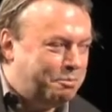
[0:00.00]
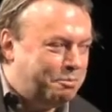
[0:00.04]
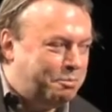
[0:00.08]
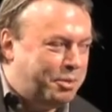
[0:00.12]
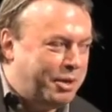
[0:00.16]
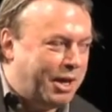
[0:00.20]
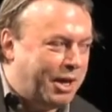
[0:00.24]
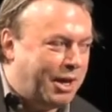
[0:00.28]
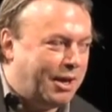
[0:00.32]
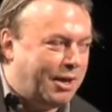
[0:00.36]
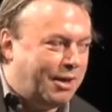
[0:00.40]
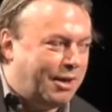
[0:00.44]

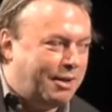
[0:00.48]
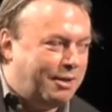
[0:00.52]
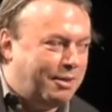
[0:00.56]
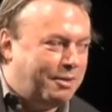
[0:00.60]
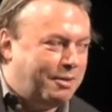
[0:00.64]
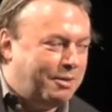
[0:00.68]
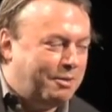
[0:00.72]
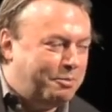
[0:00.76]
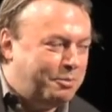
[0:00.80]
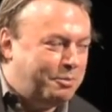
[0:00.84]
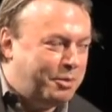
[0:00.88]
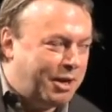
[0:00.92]

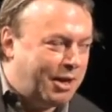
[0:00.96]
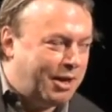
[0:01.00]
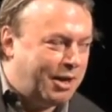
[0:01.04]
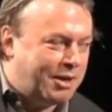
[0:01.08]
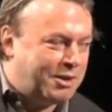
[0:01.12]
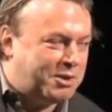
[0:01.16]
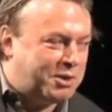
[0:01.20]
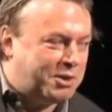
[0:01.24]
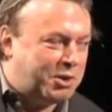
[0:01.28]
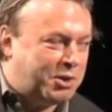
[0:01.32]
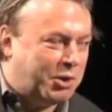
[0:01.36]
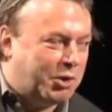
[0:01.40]
Bien
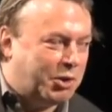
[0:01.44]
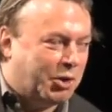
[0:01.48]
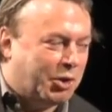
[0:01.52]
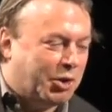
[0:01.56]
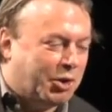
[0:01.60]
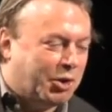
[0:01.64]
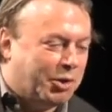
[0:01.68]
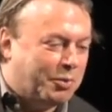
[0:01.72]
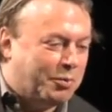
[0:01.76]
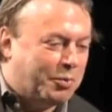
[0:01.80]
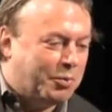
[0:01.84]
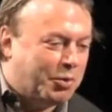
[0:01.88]

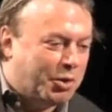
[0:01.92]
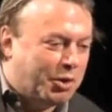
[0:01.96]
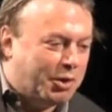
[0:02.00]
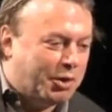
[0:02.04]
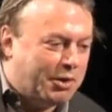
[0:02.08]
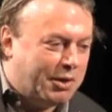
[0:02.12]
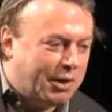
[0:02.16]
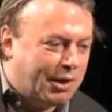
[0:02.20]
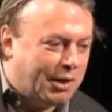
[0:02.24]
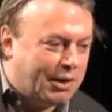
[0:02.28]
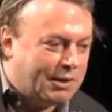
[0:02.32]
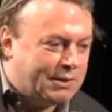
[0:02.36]
sûr, it would,
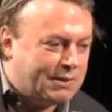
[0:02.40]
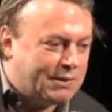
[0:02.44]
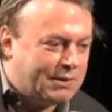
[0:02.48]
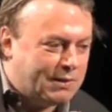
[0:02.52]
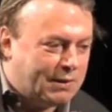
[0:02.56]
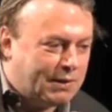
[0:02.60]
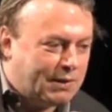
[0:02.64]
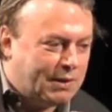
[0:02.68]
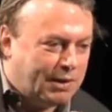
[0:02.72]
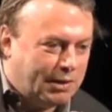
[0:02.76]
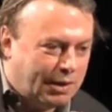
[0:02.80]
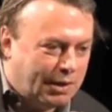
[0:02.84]
yes,
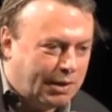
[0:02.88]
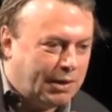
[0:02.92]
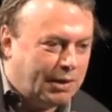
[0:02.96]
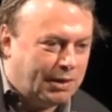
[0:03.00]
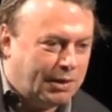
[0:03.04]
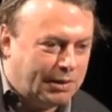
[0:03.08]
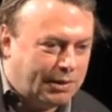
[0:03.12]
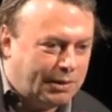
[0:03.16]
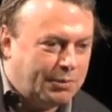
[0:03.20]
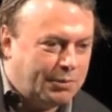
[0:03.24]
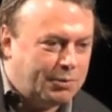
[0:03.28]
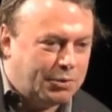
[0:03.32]

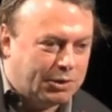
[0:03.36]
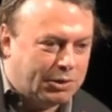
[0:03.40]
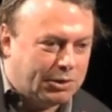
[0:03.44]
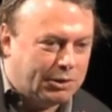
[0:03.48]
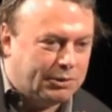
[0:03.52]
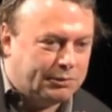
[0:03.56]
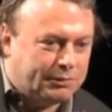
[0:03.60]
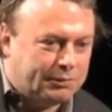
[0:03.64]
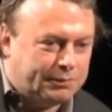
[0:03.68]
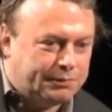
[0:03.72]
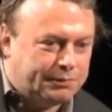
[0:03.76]
it would.